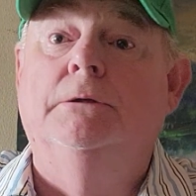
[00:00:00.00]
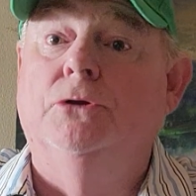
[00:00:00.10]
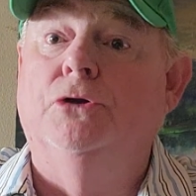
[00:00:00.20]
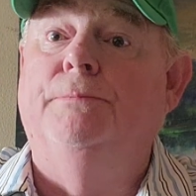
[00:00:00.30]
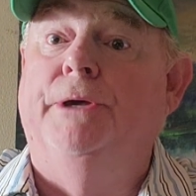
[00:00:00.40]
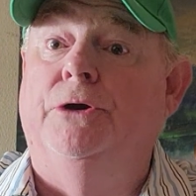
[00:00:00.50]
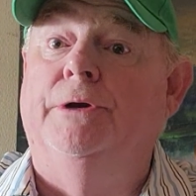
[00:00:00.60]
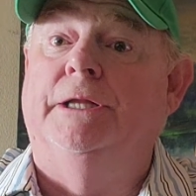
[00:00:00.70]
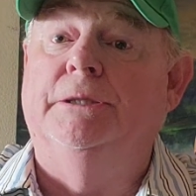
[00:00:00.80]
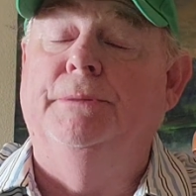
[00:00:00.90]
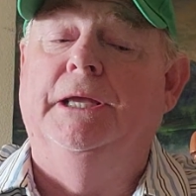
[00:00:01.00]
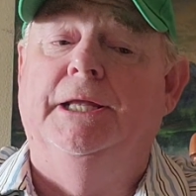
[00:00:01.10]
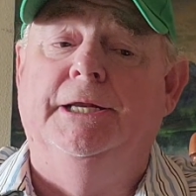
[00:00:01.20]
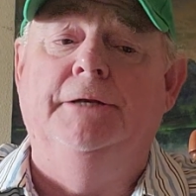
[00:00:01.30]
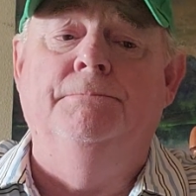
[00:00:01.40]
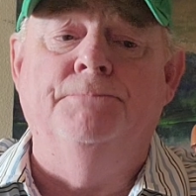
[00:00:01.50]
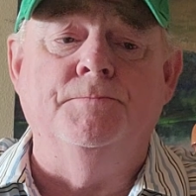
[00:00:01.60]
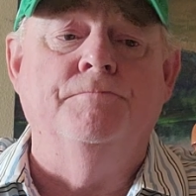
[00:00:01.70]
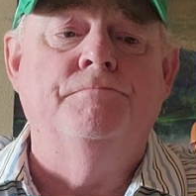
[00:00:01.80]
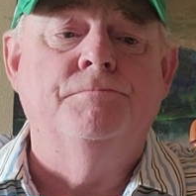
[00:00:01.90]
Little bitter at the beginning.
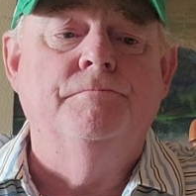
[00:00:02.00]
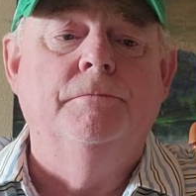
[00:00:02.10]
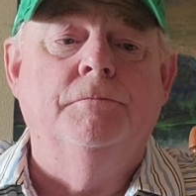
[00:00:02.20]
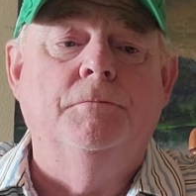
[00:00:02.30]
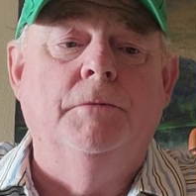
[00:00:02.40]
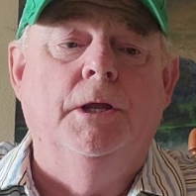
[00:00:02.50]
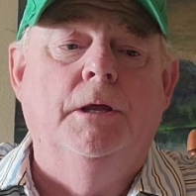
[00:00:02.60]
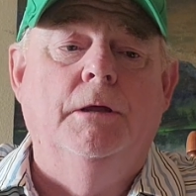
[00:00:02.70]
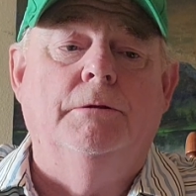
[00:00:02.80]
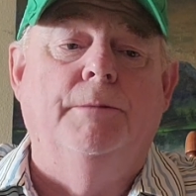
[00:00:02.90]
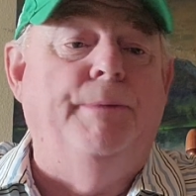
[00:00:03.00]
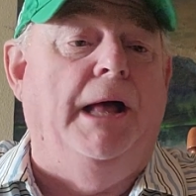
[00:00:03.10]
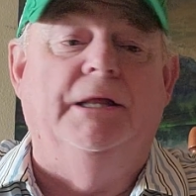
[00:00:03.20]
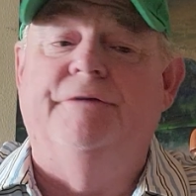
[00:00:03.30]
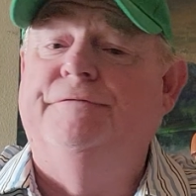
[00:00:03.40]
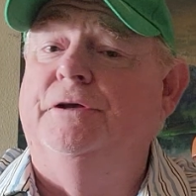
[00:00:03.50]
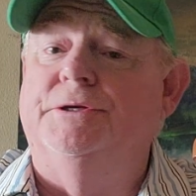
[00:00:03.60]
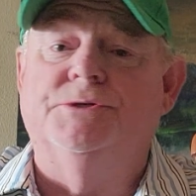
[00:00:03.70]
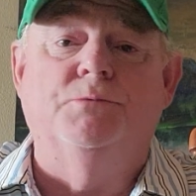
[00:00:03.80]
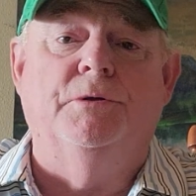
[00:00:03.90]
The palate
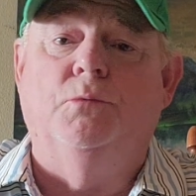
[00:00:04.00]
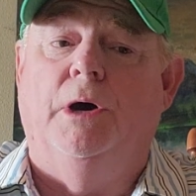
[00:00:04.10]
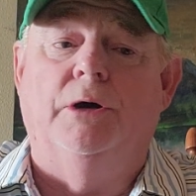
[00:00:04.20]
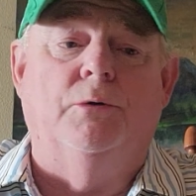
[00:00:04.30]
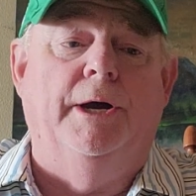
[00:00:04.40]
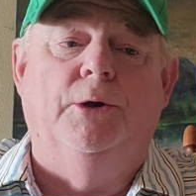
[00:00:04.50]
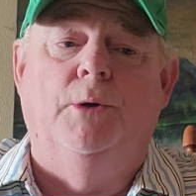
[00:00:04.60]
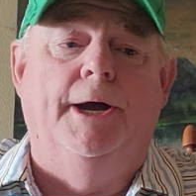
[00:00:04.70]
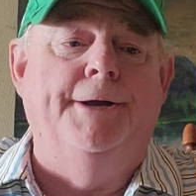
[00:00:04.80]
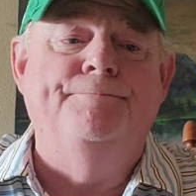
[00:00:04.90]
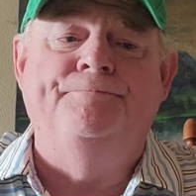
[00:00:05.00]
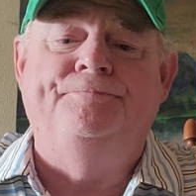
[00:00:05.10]
fills with water right away.